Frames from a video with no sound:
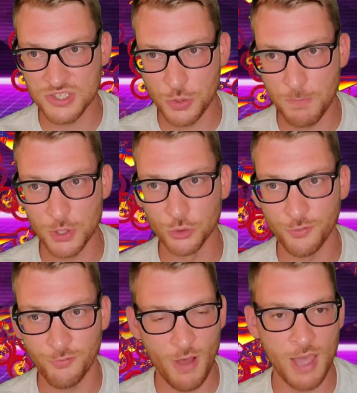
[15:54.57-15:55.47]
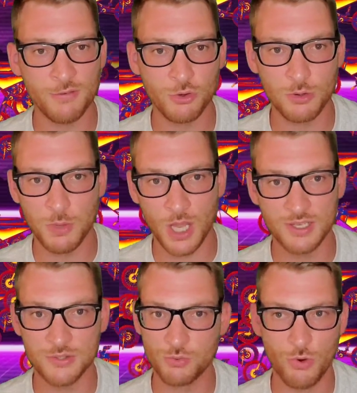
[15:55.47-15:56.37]
is to build 500
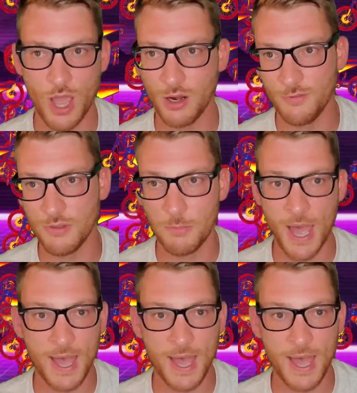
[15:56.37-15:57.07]
bikes right off the